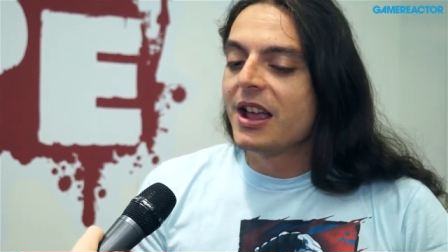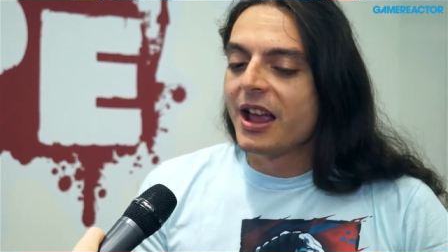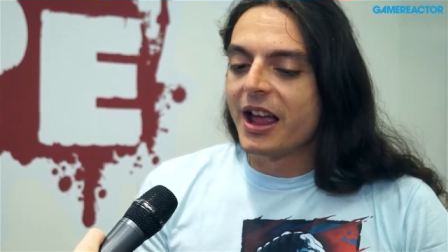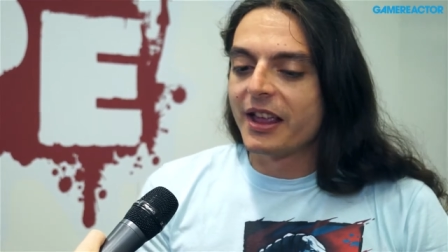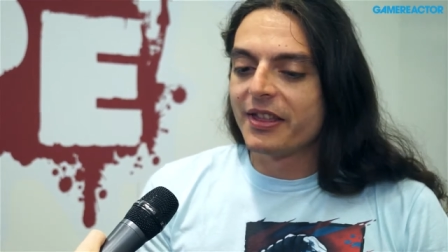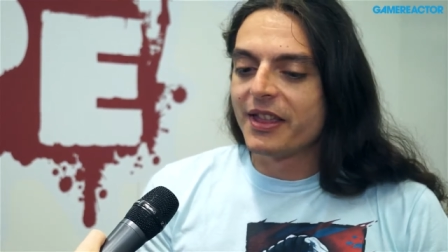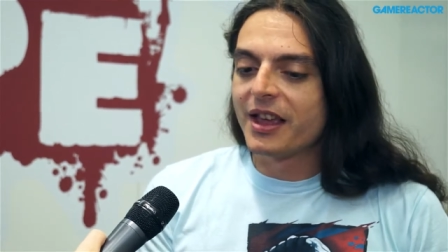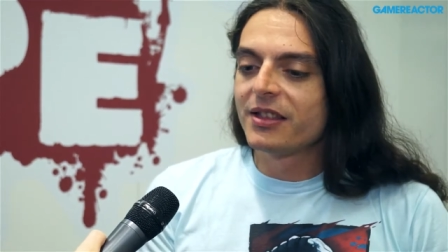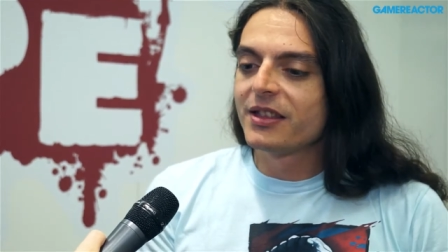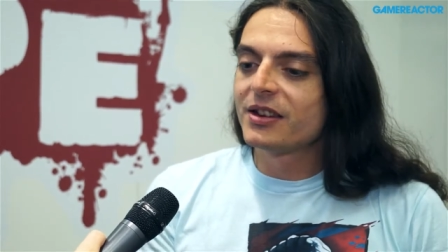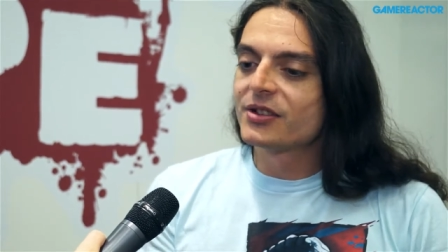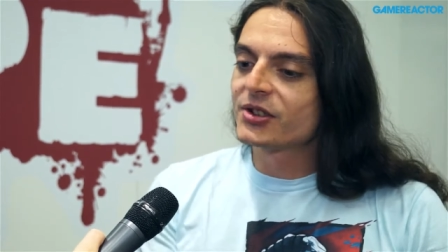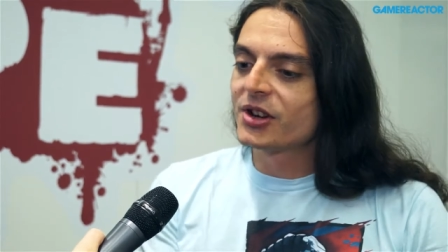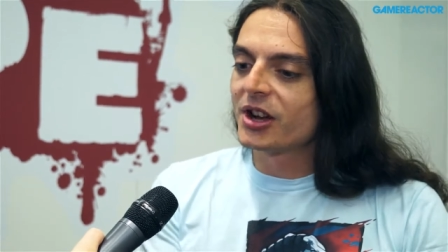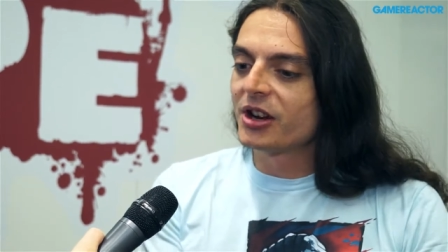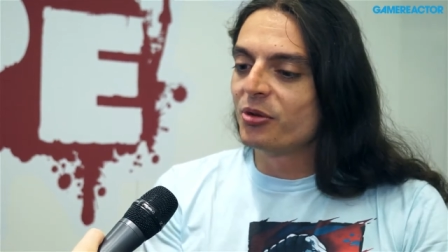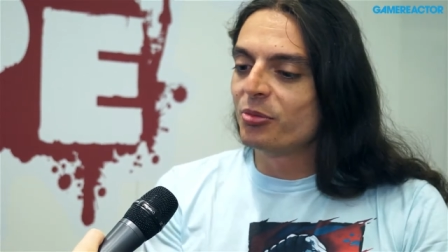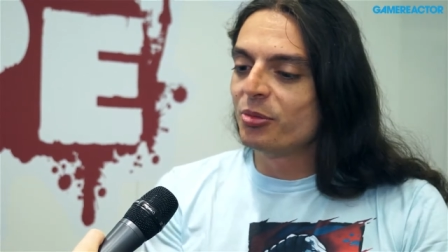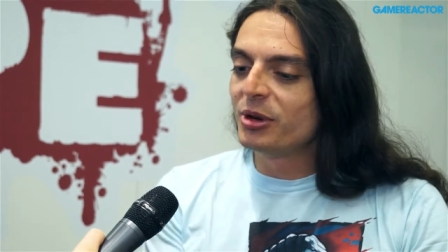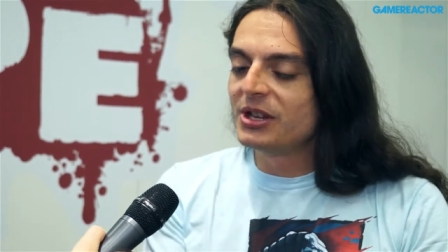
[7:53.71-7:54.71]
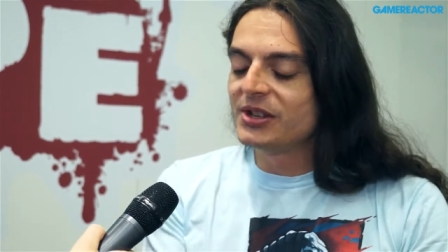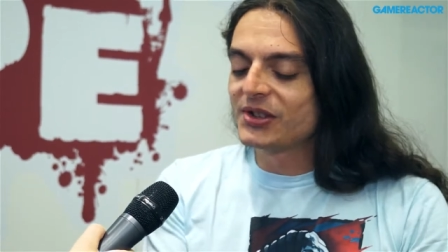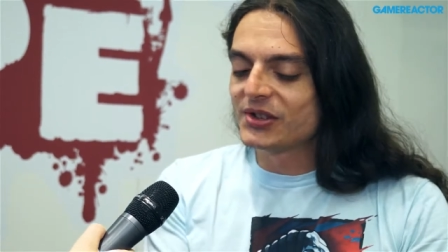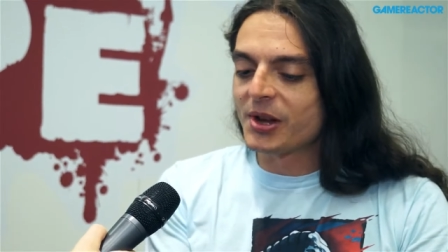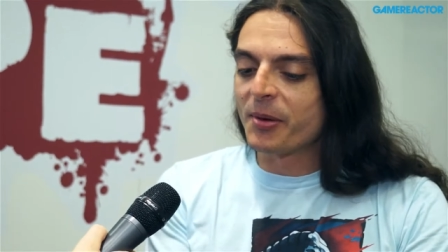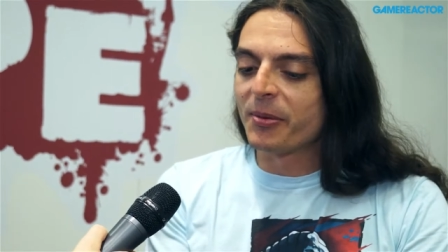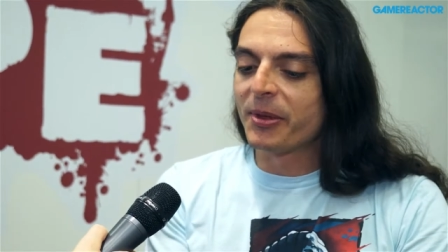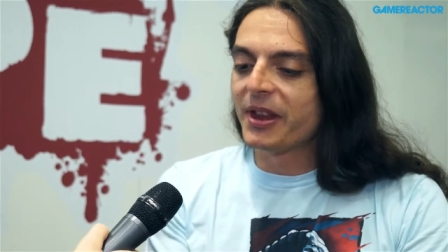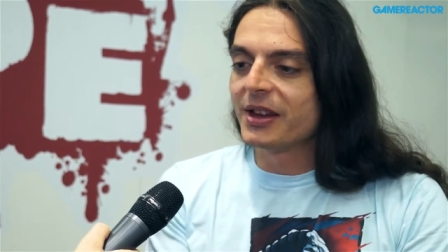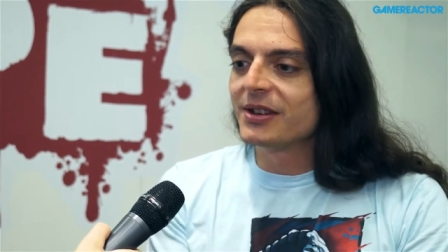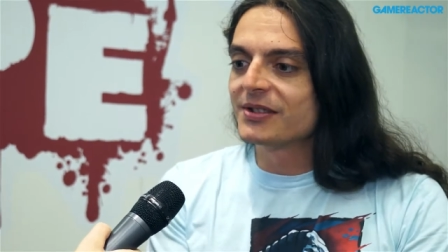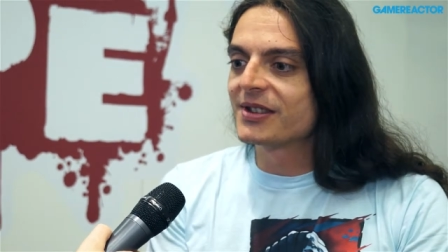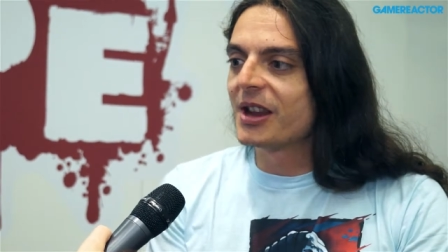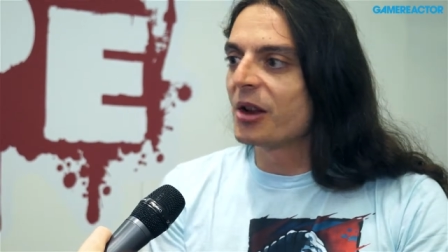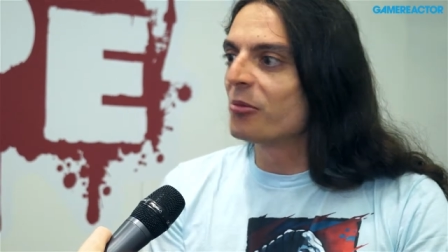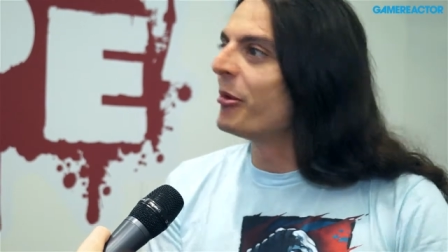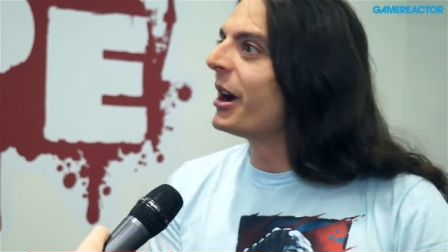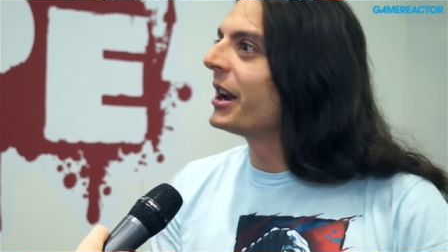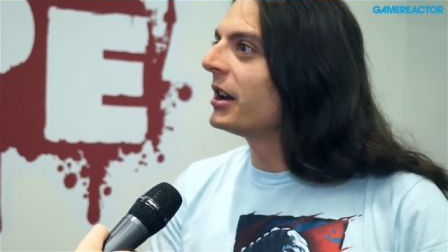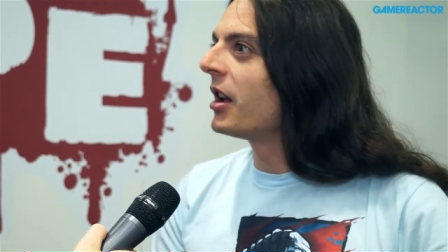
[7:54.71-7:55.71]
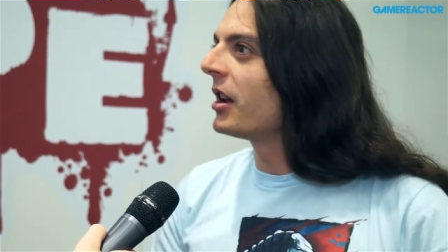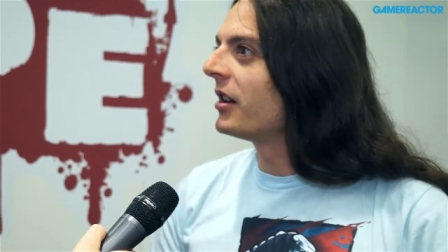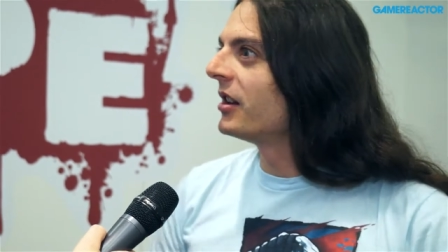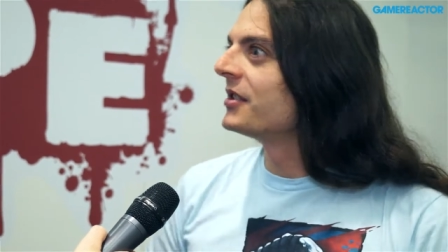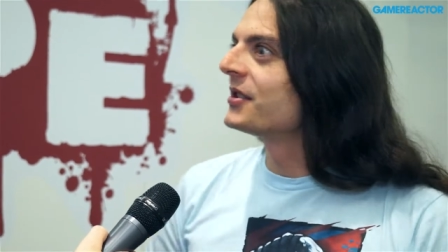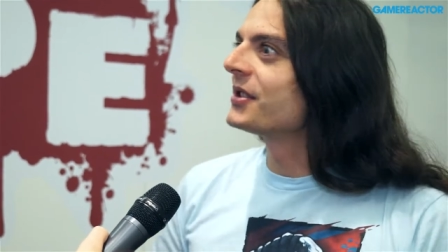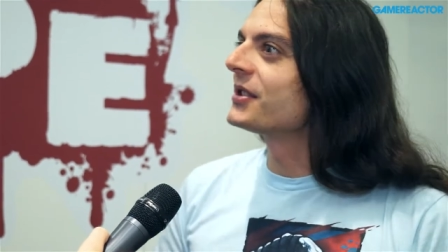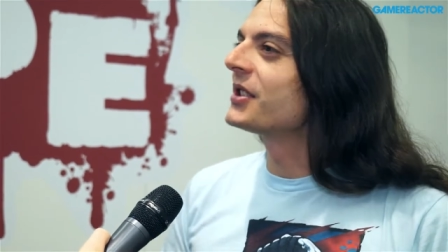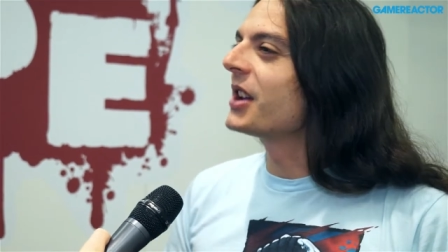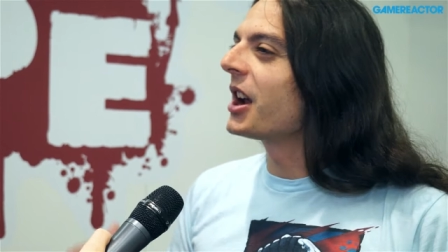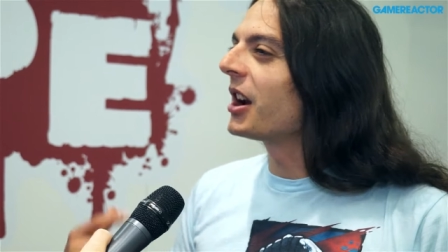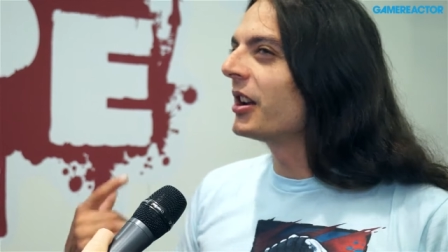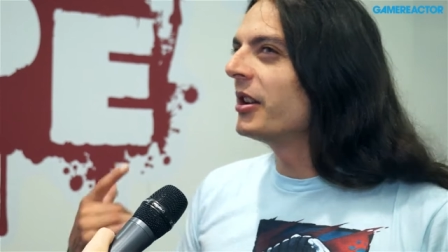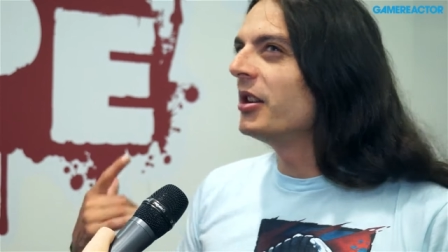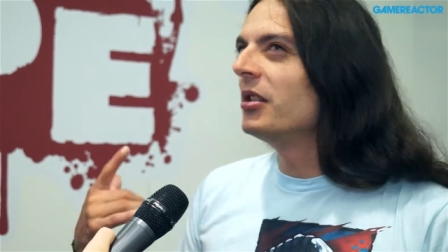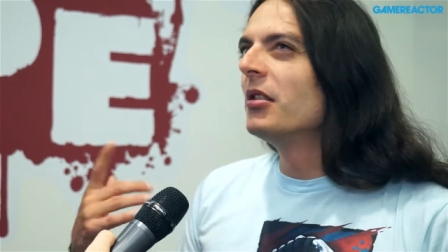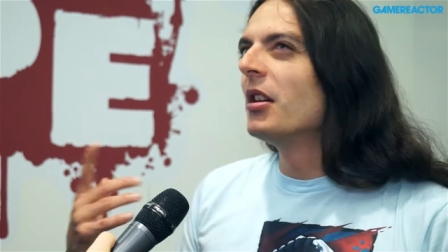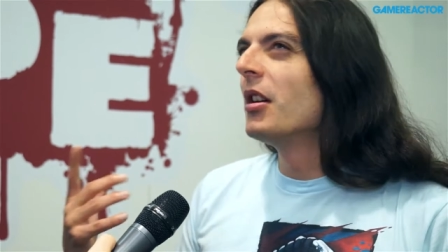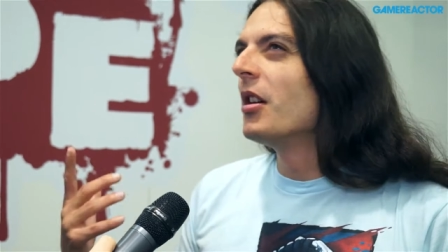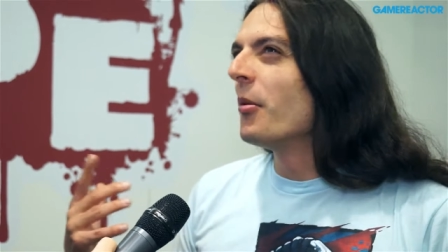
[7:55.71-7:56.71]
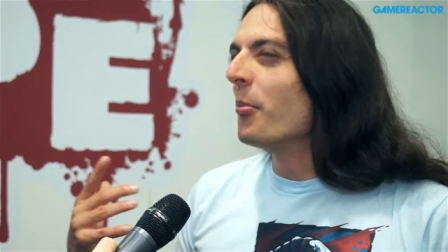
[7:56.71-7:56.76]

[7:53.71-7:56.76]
And then there's going to be some things that might not necessarily